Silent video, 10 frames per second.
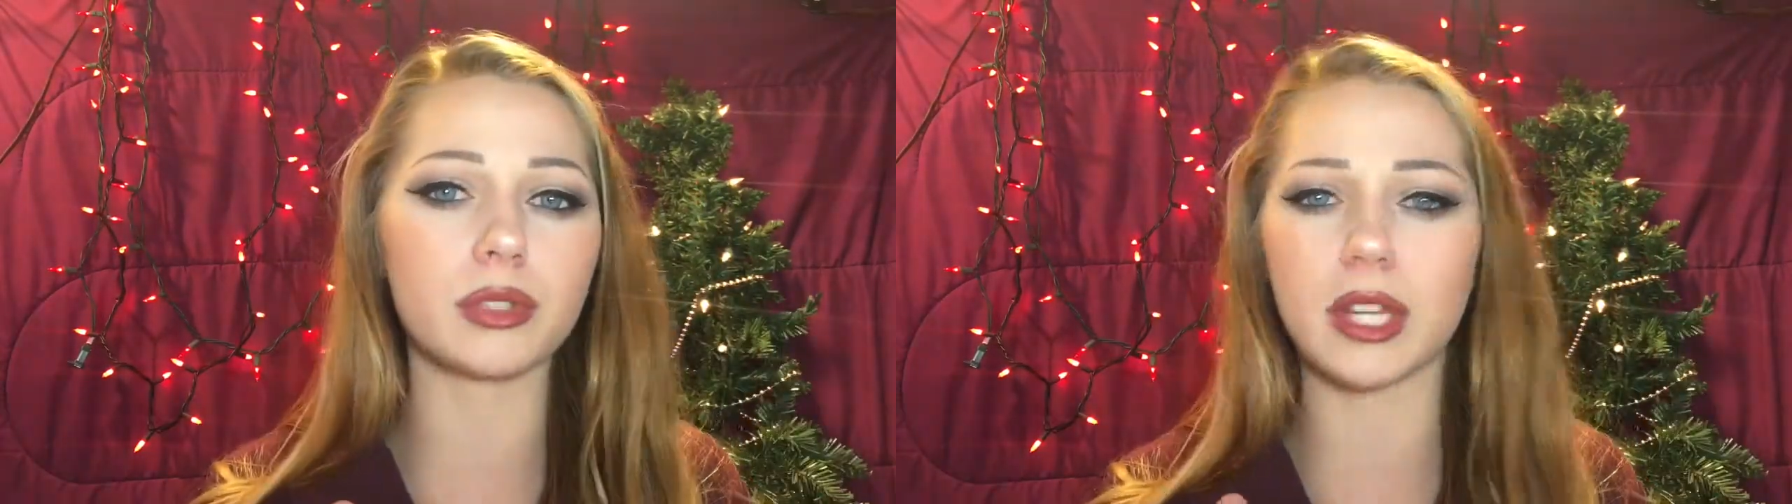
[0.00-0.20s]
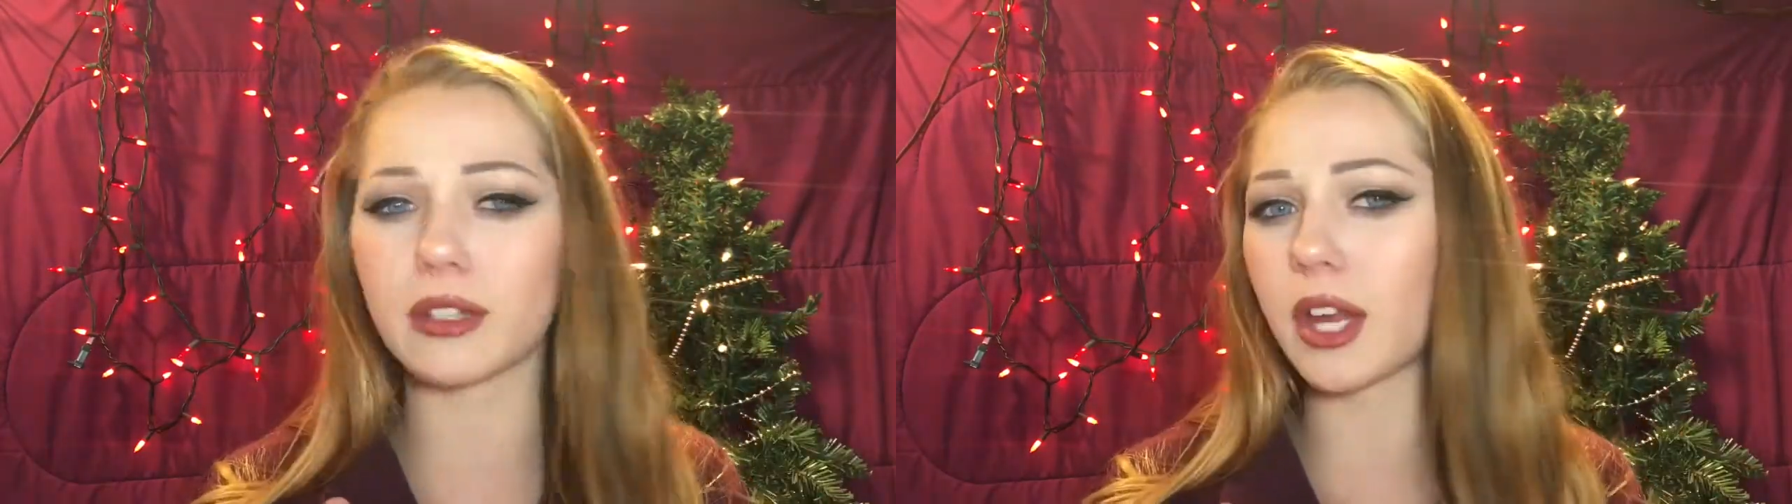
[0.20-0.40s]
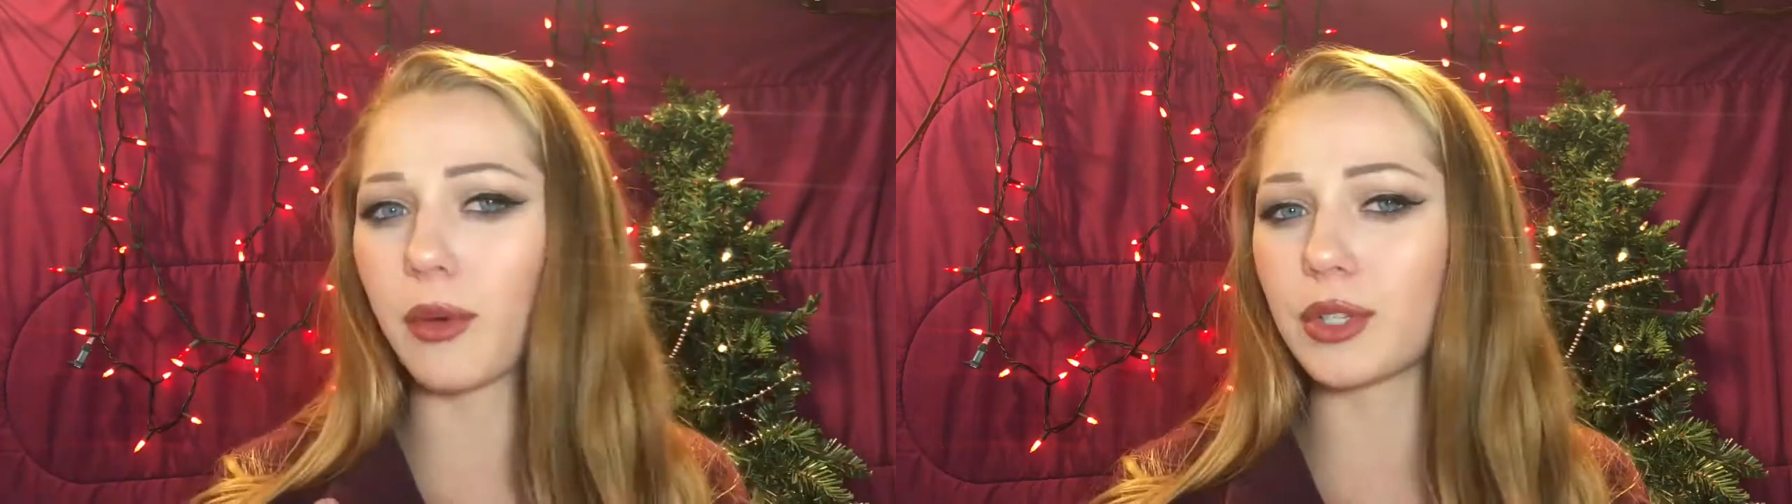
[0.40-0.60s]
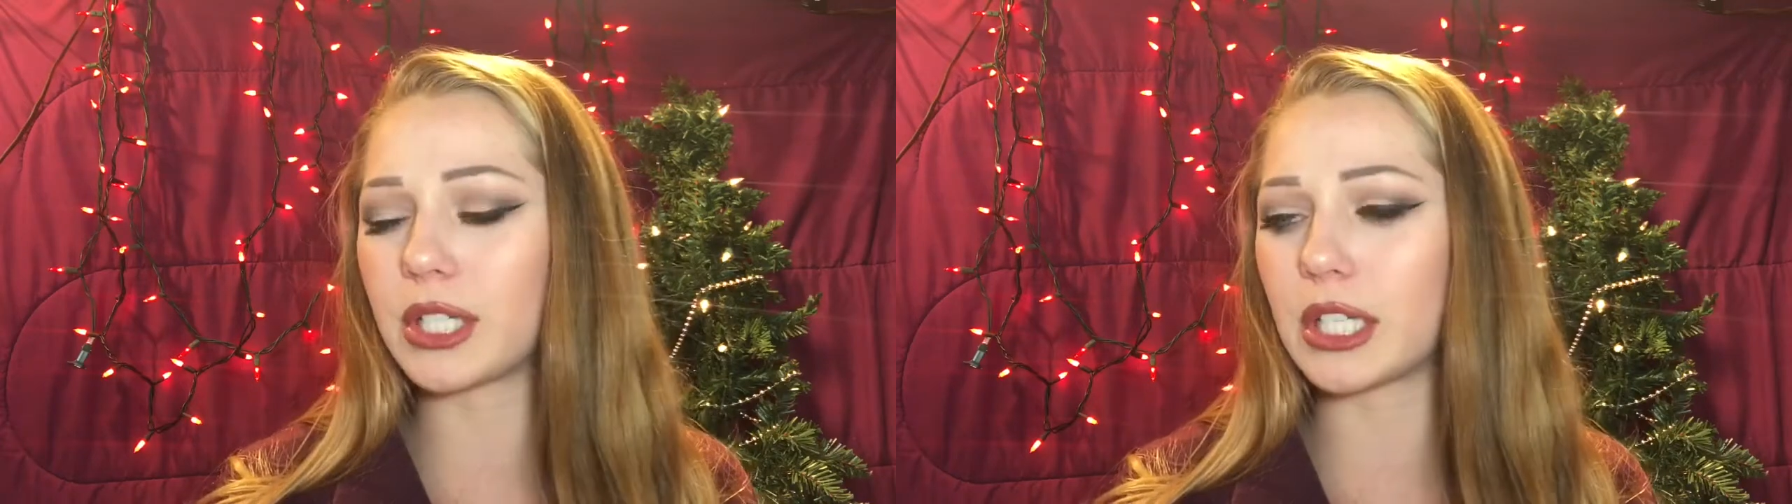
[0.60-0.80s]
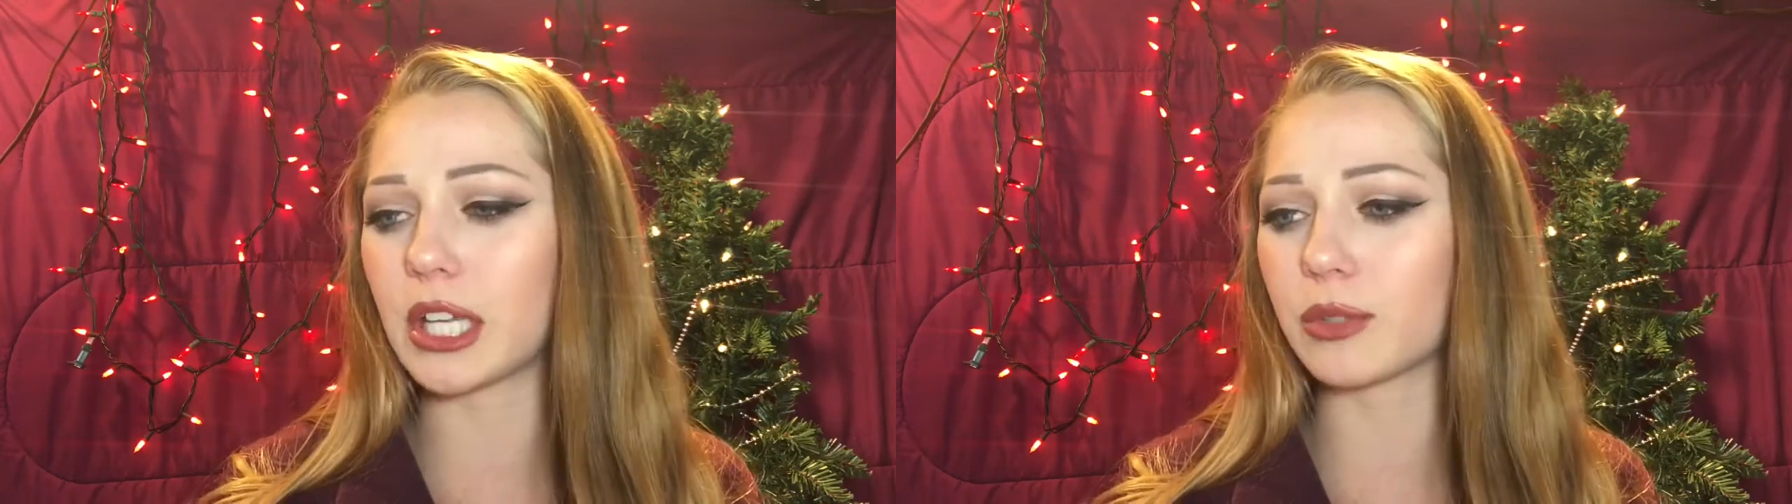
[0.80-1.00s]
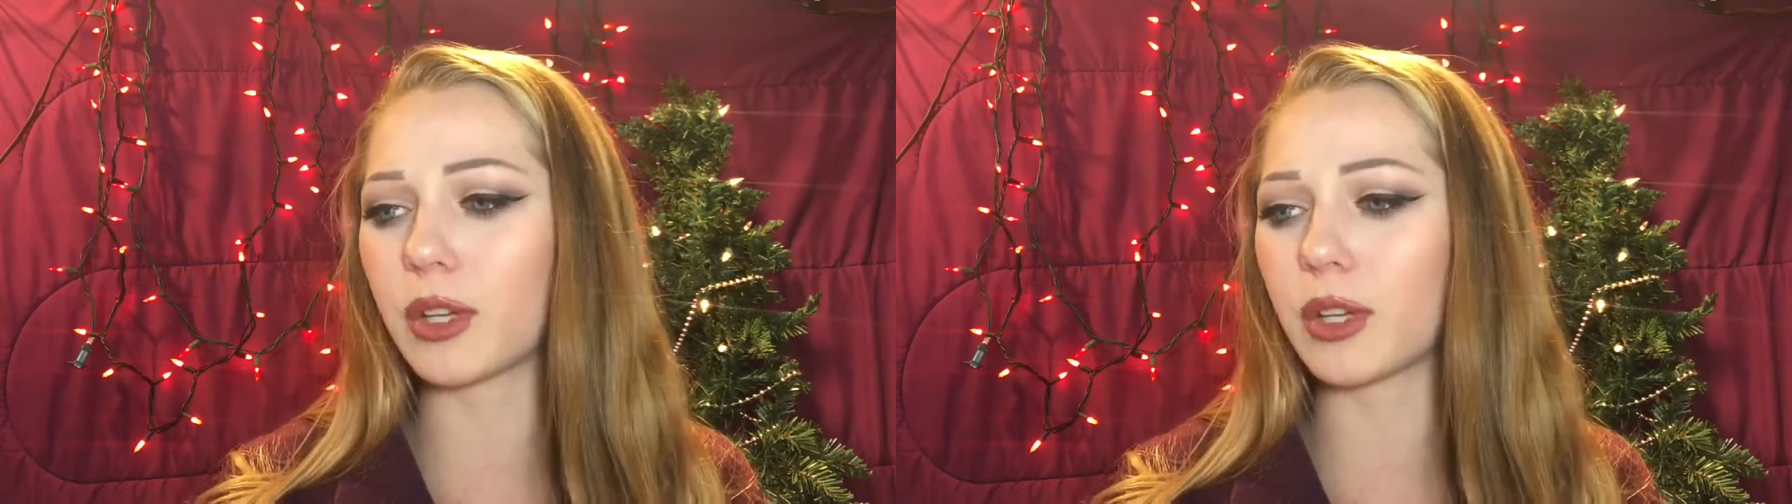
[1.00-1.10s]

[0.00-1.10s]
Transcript: skincare routine is.